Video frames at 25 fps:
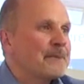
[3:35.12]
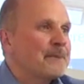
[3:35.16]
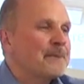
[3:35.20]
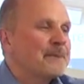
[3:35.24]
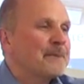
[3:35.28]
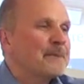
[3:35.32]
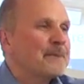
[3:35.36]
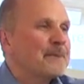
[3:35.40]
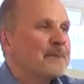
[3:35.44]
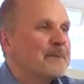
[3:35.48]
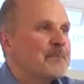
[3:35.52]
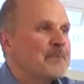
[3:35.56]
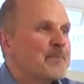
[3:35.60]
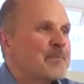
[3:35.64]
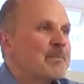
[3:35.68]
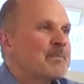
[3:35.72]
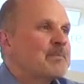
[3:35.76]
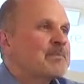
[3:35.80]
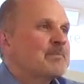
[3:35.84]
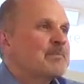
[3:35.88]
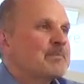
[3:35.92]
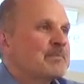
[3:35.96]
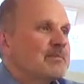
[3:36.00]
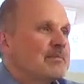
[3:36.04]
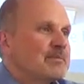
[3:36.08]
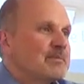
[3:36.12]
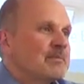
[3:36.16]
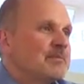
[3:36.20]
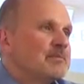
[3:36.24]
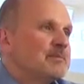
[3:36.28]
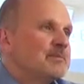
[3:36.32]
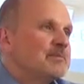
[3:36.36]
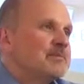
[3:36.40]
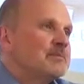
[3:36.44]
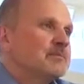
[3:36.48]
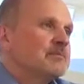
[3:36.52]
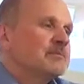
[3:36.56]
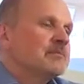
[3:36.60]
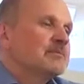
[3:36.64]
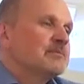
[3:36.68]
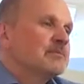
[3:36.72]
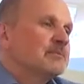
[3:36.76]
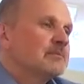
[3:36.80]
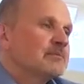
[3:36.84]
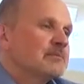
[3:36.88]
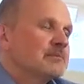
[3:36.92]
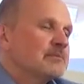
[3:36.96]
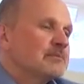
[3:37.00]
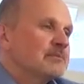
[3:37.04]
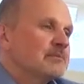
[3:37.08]

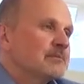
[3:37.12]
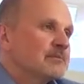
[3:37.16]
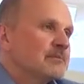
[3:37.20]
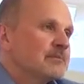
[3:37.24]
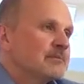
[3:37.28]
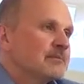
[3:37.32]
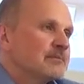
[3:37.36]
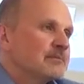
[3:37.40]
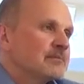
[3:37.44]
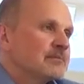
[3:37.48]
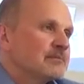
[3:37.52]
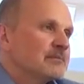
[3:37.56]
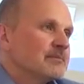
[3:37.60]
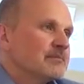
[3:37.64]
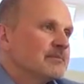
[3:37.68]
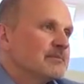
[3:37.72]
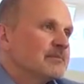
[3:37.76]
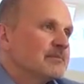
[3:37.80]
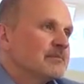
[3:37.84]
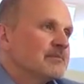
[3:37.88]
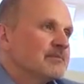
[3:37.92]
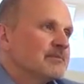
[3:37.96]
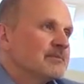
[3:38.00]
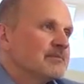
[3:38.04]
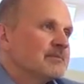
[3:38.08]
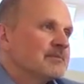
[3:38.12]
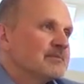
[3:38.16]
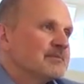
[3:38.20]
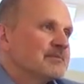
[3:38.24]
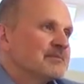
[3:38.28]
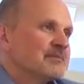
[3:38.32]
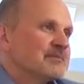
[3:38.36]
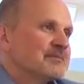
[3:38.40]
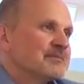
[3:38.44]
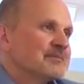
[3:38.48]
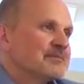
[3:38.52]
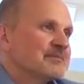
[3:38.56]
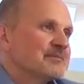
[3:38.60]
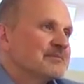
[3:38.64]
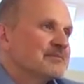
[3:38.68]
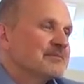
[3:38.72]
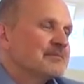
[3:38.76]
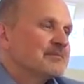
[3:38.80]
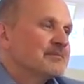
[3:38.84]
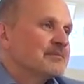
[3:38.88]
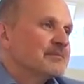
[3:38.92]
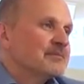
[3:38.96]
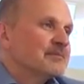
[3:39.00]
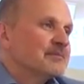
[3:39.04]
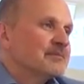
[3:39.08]

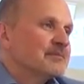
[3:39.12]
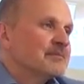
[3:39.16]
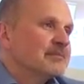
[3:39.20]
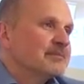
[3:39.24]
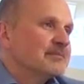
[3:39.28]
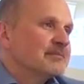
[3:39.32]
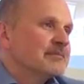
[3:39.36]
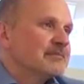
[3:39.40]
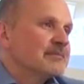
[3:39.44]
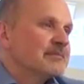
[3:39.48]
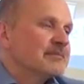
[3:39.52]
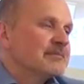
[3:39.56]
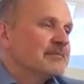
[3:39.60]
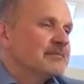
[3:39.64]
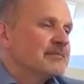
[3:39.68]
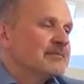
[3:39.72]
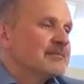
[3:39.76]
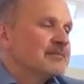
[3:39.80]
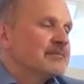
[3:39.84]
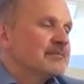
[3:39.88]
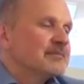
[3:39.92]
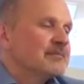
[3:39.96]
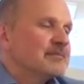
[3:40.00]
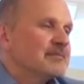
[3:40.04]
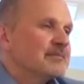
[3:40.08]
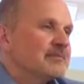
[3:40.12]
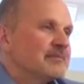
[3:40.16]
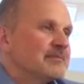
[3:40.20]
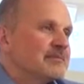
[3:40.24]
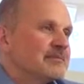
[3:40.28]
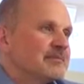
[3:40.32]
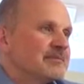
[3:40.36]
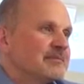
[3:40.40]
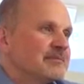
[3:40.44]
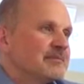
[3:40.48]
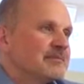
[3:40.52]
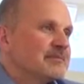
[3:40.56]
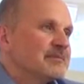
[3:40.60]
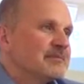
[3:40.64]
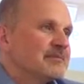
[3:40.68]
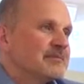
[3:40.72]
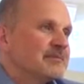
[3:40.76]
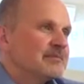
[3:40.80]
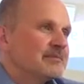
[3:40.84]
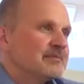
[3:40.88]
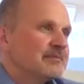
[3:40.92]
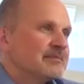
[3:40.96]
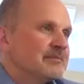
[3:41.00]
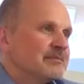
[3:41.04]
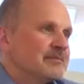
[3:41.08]

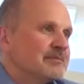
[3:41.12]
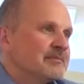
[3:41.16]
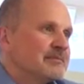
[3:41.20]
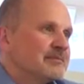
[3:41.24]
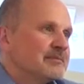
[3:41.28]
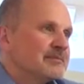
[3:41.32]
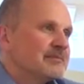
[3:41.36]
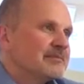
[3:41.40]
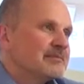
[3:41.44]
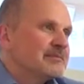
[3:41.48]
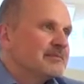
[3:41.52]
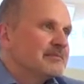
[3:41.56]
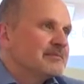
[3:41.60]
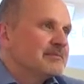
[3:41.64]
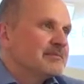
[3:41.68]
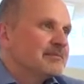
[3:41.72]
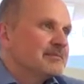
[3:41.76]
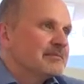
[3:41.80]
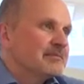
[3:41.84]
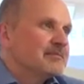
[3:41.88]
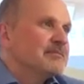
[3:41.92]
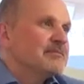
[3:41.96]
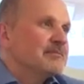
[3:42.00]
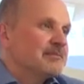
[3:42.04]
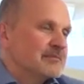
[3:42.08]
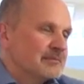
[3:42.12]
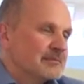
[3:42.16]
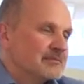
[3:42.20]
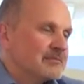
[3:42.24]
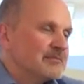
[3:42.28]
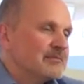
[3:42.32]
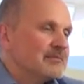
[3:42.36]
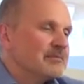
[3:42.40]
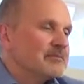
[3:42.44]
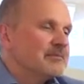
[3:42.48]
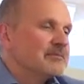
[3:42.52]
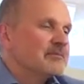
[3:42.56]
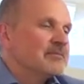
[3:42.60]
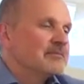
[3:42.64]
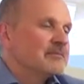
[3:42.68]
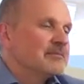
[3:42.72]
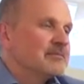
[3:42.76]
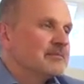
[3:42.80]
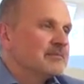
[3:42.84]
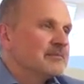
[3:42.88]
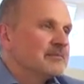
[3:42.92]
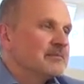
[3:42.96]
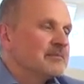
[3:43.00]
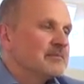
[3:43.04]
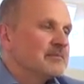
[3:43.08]
(not speaking)